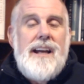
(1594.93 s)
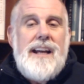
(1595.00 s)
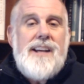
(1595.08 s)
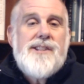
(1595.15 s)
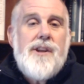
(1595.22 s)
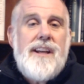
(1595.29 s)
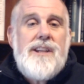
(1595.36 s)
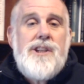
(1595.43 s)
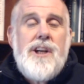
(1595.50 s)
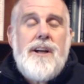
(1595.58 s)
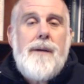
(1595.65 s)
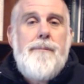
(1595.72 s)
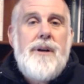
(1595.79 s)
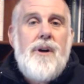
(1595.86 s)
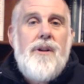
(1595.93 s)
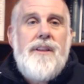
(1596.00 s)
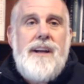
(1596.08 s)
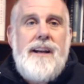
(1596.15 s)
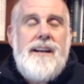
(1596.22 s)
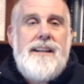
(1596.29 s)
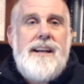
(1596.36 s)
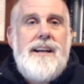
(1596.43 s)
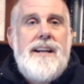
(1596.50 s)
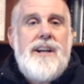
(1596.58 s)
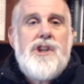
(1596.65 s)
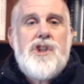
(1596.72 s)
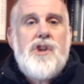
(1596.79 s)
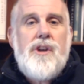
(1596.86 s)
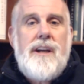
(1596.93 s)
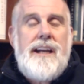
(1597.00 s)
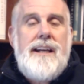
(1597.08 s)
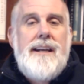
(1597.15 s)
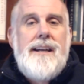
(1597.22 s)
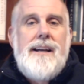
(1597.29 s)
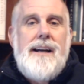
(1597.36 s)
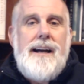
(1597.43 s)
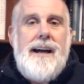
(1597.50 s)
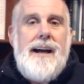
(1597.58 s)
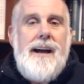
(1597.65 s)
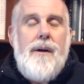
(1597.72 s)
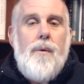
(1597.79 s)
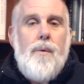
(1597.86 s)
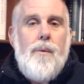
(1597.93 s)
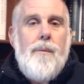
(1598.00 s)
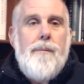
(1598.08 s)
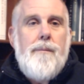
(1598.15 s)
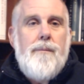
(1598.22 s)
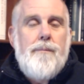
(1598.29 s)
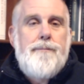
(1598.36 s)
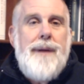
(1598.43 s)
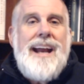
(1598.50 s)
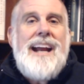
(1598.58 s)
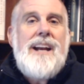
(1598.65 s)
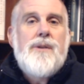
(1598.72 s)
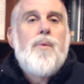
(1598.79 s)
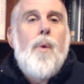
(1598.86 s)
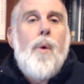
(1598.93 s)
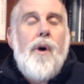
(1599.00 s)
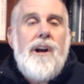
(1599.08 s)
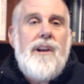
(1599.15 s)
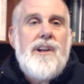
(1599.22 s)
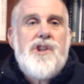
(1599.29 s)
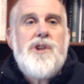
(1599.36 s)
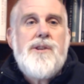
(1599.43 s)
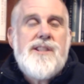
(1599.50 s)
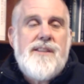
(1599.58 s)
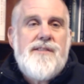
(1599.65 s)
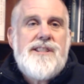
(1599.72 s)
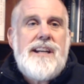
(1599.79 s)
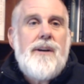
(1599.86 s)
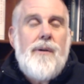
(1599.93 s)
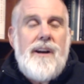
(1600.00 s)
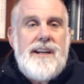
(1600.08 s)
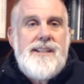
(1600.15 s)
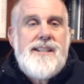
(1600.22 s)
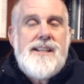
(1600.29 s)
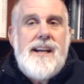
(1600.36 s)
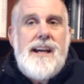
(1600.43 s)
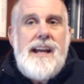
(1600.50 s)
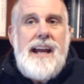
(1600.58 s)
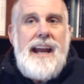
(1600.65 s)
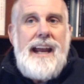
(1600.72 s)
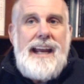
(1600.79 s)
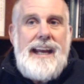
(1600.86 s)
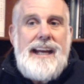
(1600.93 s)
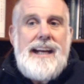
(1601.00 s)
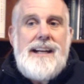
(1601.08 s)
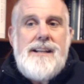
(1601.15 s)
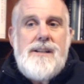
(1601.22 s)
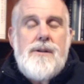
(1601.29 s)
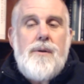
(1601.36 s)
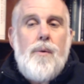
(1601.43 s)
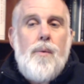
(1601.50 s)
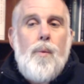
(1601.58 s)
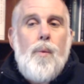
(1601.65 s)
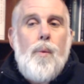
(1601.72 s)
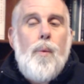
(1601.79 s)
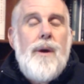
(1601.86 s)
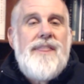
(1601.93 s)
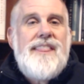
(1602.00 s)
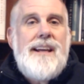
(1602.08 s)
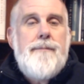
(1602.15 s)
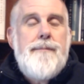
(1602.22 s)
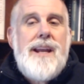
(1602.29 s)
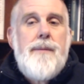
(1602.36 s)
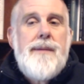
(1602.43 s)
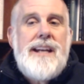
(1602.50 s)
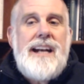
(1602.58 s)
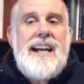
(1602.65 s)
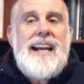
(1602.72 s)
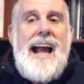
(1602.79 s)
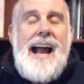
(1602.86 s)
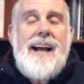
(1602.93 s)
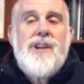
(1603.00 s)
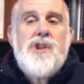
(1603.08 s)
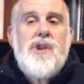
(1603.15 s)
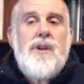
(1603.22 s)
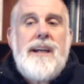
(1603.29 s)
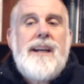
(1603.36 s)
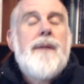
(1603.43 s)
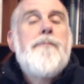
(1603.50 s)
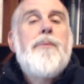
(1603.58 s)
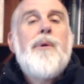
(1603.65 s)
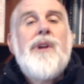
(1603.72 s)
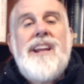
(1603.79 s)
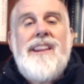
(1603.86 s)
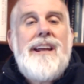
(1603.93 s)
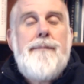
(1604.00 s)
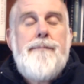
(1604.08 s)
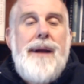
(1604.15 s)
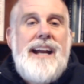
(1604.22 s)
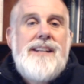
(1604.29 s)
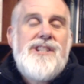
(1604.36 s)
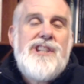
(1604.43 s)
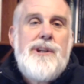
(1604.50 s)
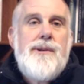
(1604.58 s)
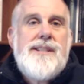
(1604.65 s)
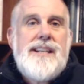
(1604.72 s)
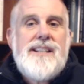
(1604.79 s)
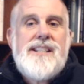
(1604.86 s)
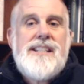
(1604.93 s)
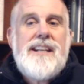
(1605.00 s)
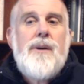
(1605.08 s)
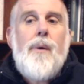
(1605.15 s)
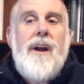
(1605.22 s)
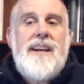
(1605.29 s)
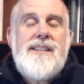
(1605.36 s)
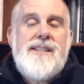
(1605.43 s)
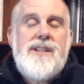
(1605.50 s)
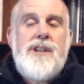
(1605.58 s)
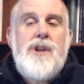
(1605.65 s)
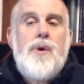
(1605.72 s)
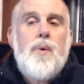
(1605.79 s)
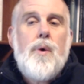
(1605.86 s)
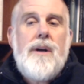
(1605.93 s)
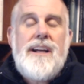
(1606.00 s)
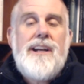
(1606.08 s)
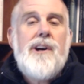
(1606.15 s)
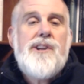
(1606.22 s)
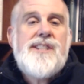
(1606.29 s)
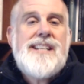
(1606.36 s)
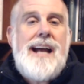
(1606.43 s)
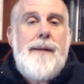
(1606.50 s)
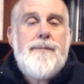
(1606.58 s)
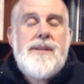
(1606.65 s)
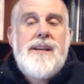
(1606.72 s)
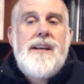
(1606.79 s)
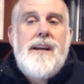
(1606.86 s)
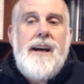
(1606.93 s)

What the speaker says: Yeah, so they took a bill that initially banned warrantless use of stingrays. And with the amendment, it actually completely bans using stingrays to intercept